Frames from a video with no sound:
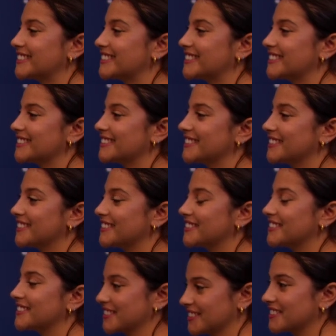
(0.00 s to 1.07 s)

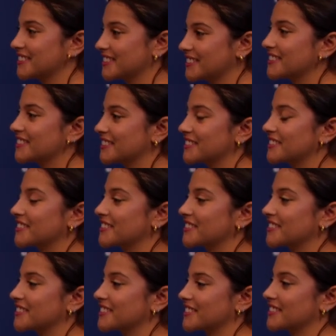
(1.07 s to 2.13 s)

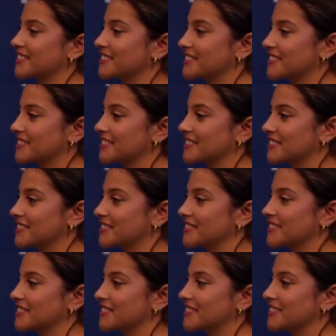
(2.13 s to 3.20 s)

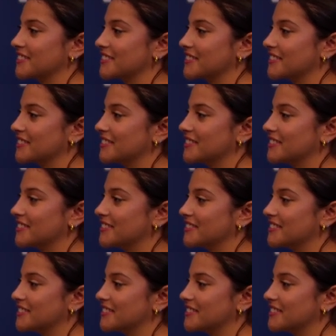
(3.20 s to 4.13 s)
The person shown says nothing.